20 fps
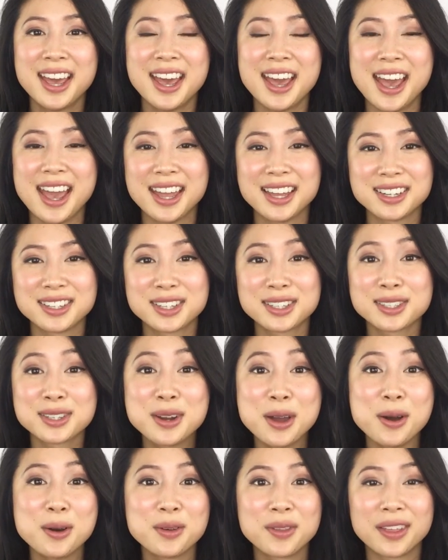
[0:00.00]
and just
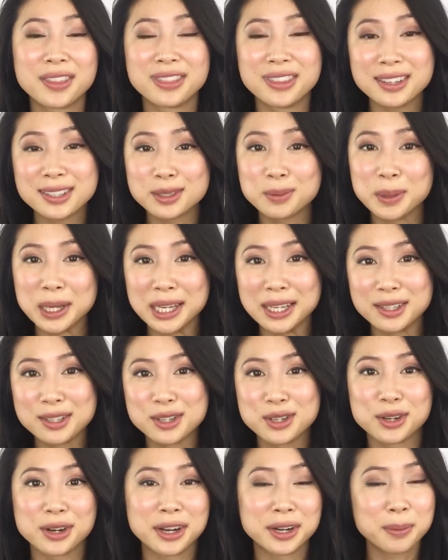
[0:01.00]
know that this means
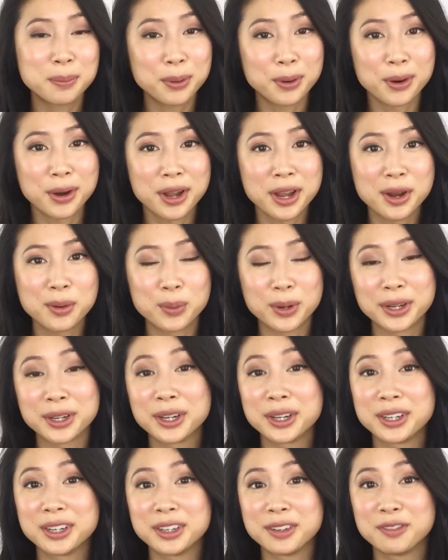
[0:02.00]
you're at a point where you're
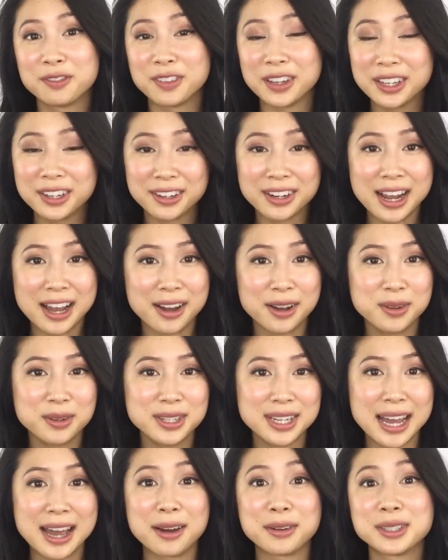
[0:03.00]
going to figure out
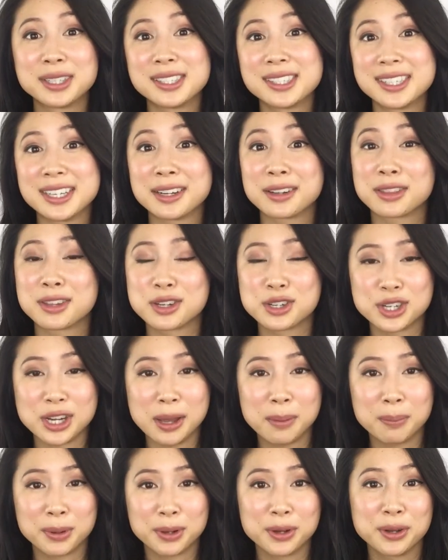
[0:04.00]
how to steer the
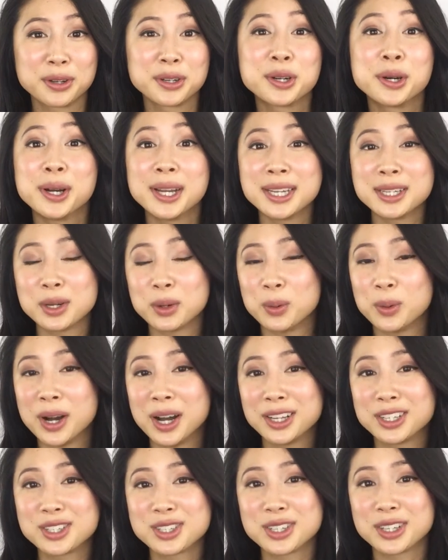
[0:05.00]
ship, or you're going to
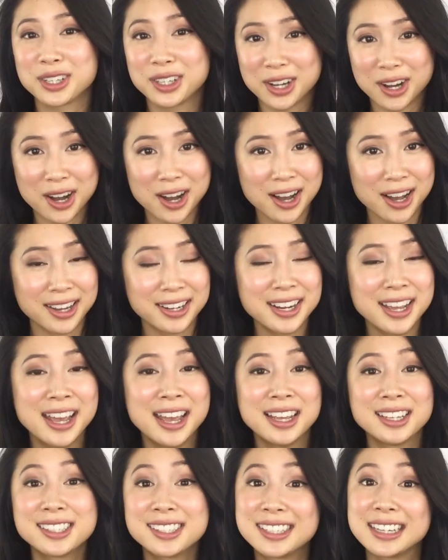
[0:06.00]
watch God
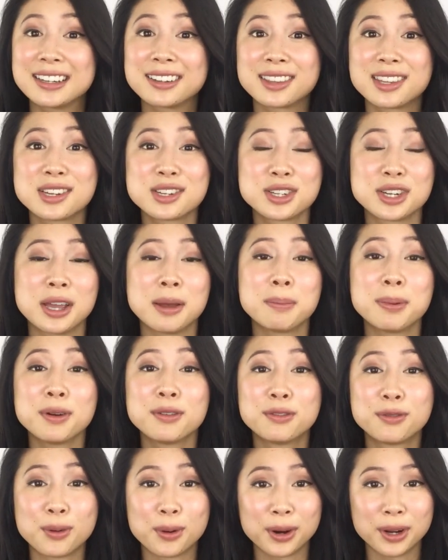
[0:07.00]
steer the ship
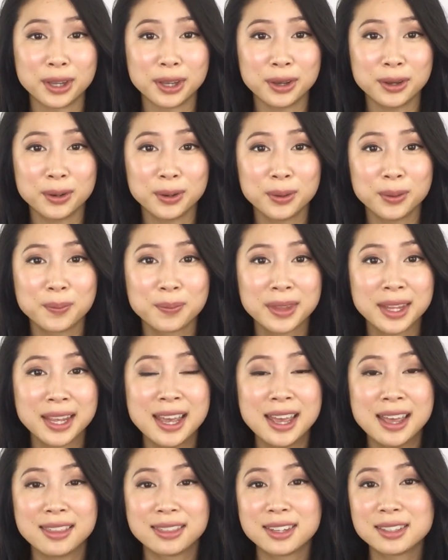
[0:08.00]
for you.
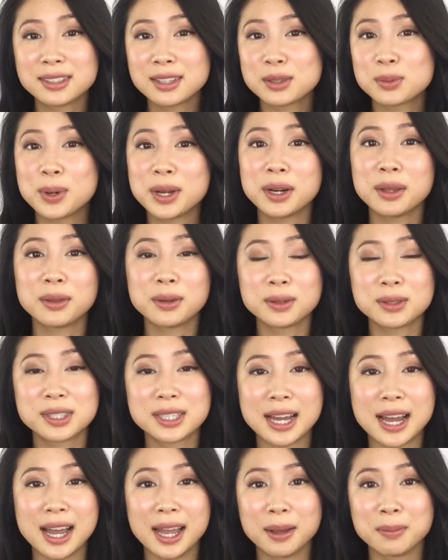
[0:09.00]
This is one of those
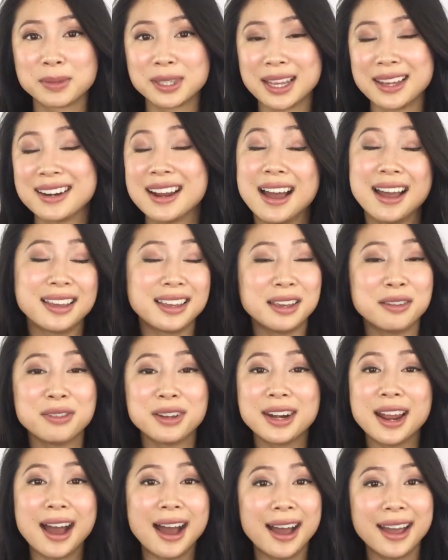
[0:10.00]
times, and
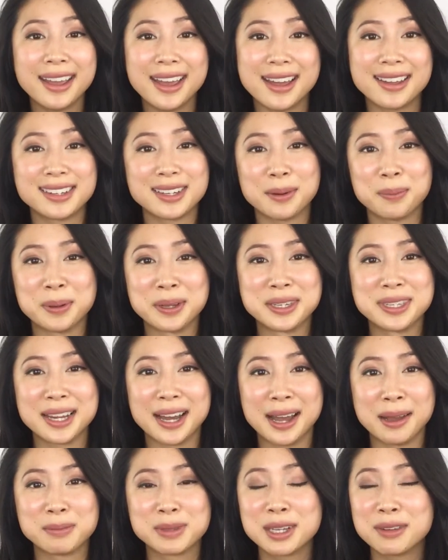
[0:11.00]
even I end up in
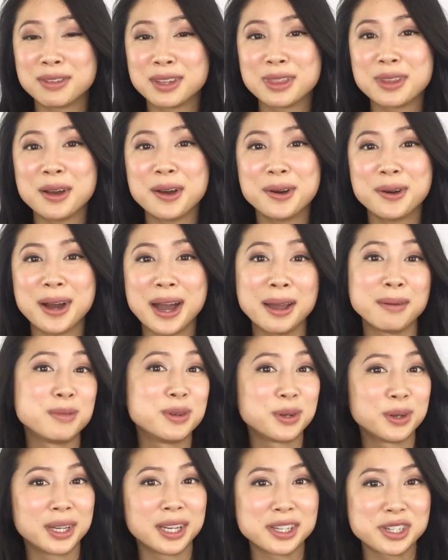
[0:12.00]
times, even though I'm
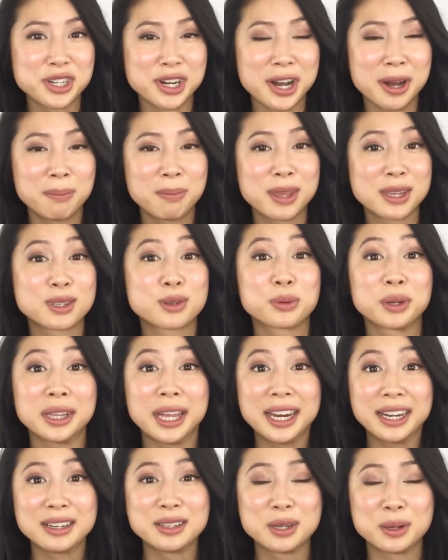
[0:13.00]
doing a job that's
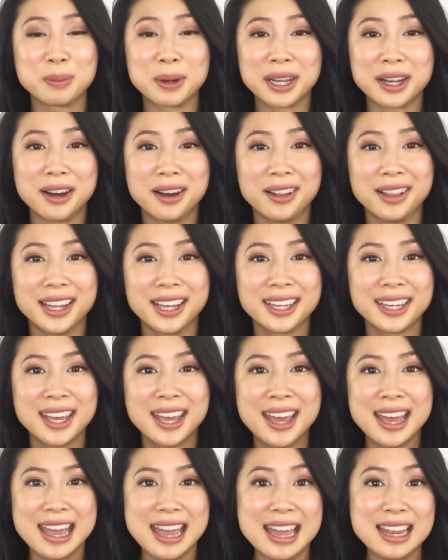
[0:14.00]
related to my calling,
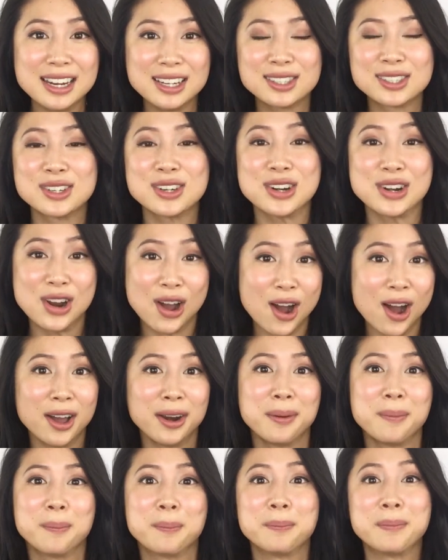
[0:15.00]
it is
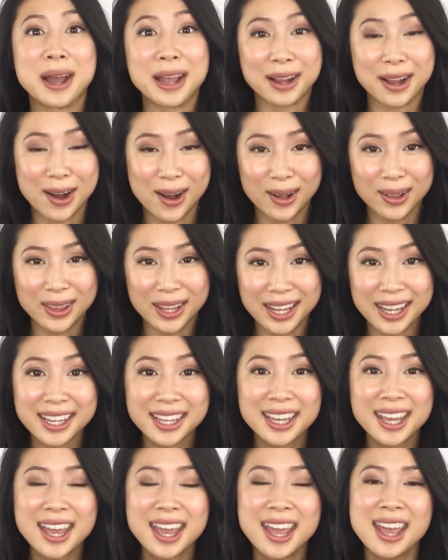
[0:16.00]
not my
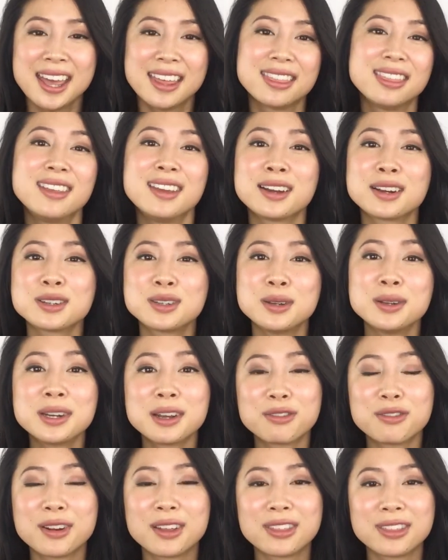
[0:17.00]
calling. They are two
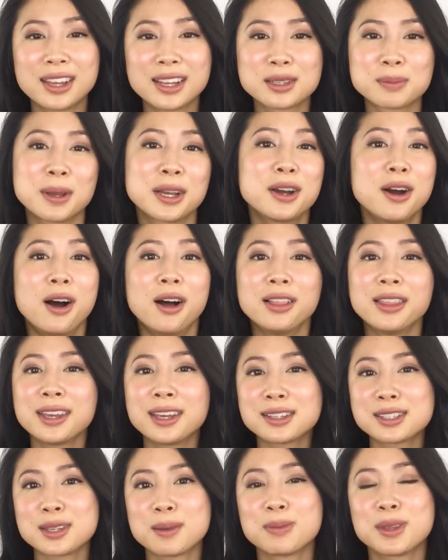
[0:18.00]
different things. My calling
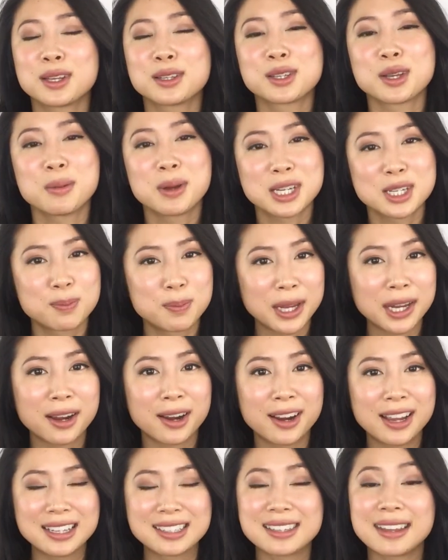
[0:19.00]
is something so much bigger.
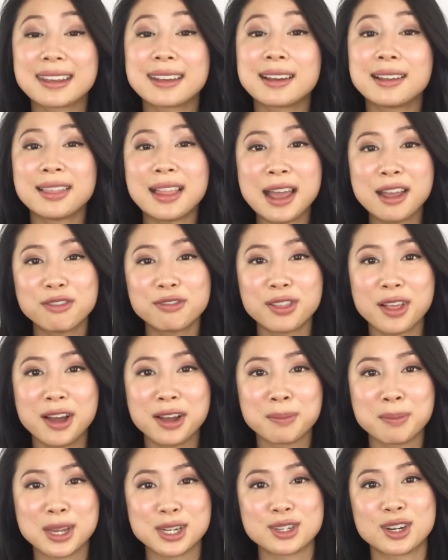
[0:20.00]
It's like a
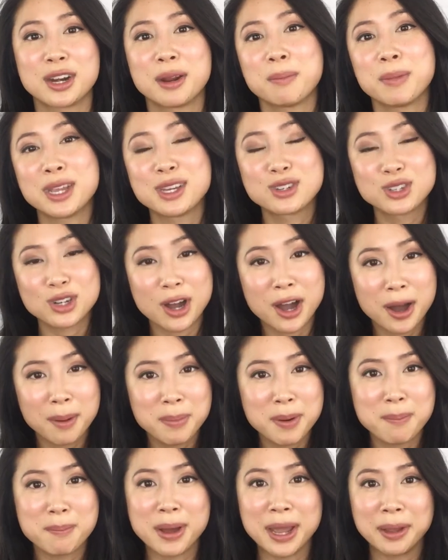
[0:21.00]
lifelong mission, and my
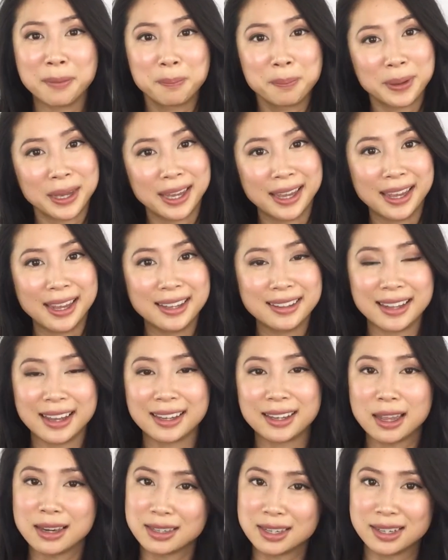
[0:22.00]
job might be
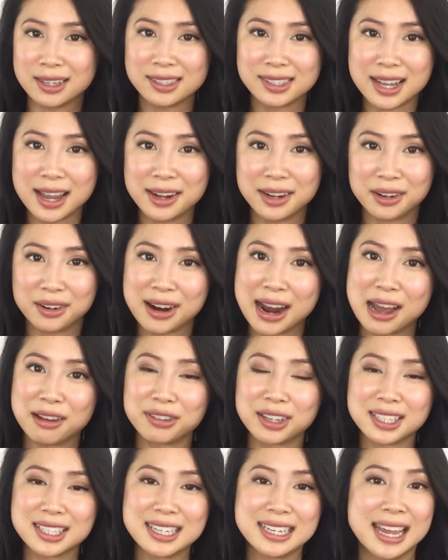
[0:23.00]
like to design a
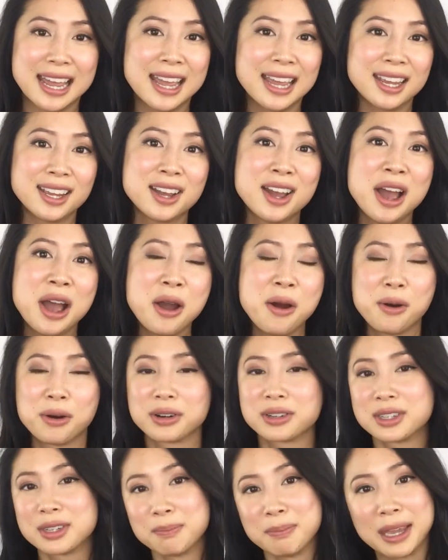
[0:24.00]
graphic today or
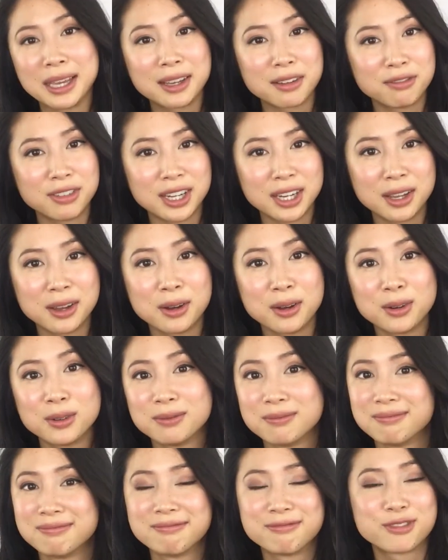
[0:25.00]
to make a video
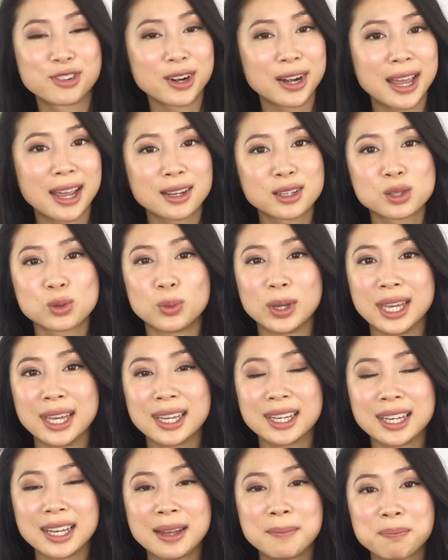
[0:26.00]
for next
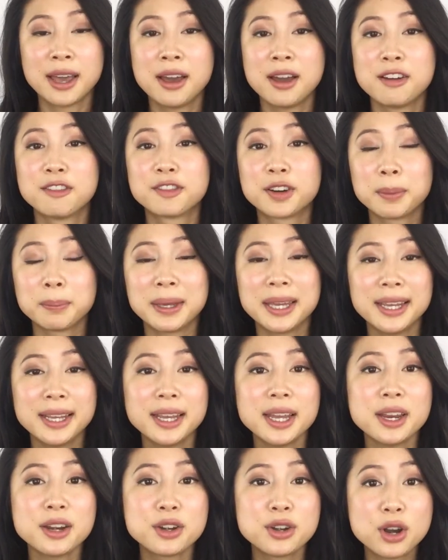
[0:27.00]
week. For me,
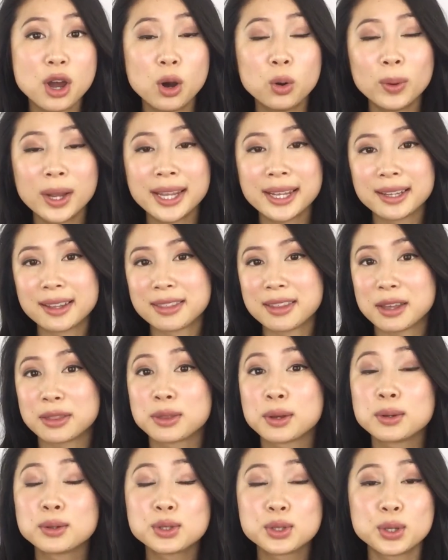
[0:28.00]
knowing that
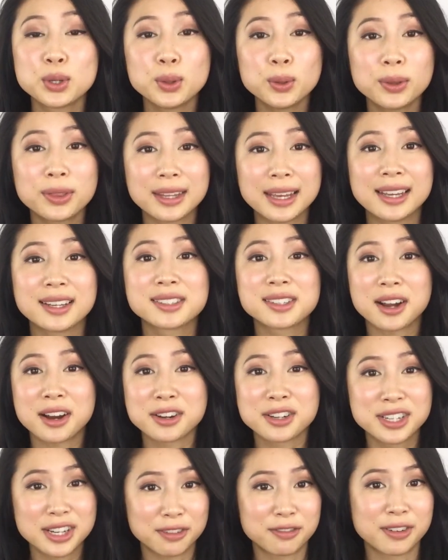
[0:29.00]
those two things are
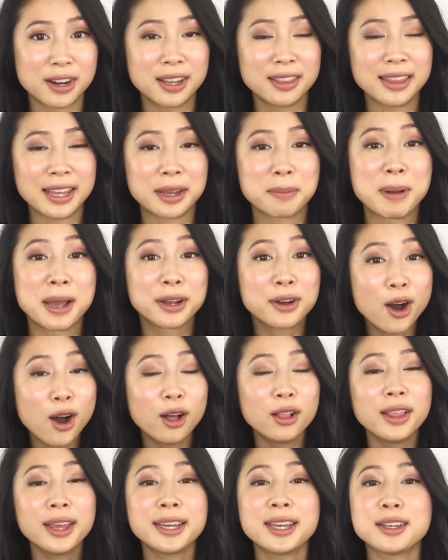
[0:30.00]
different, like my
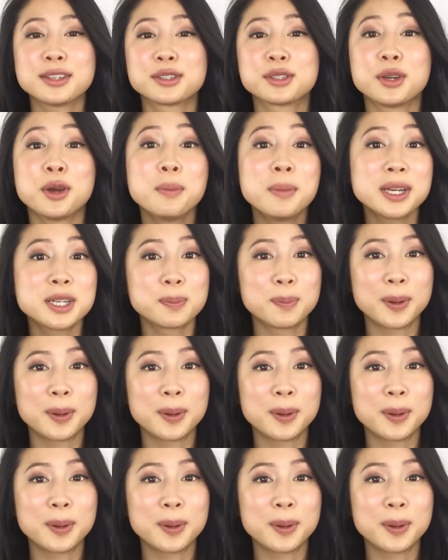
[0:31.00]
calling is so much